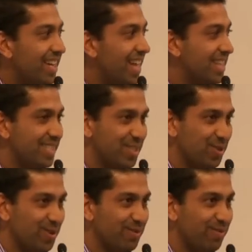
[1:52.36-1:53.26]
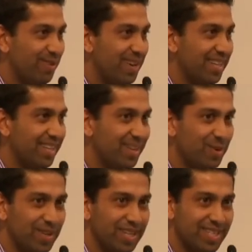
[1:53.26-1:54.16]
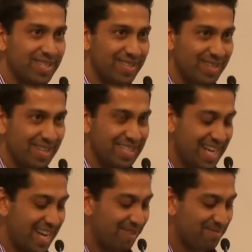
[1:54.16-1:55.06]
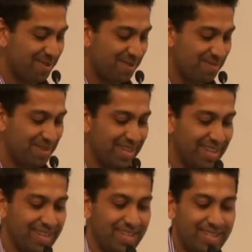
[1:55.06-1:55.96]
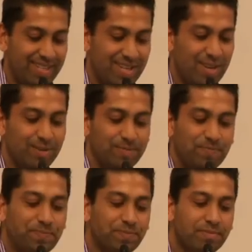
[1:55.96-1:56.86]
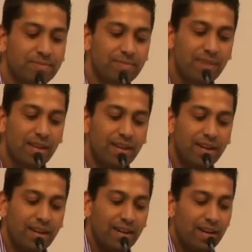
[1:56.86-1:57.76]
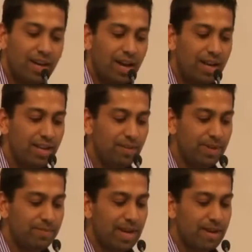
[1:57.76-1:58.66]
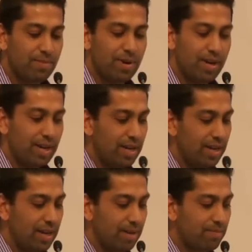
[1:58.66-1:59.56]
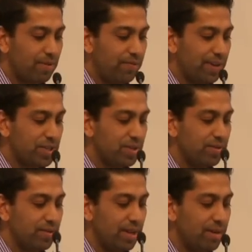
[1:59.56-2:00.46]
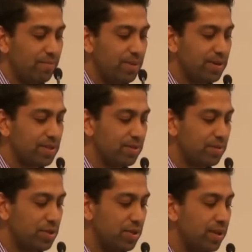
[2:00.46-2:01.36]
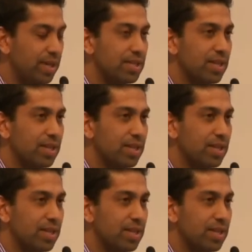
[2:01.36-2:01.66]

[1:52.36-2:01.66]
that's a talk for another audience, another day probably. So a little bit about my professional and personal journey.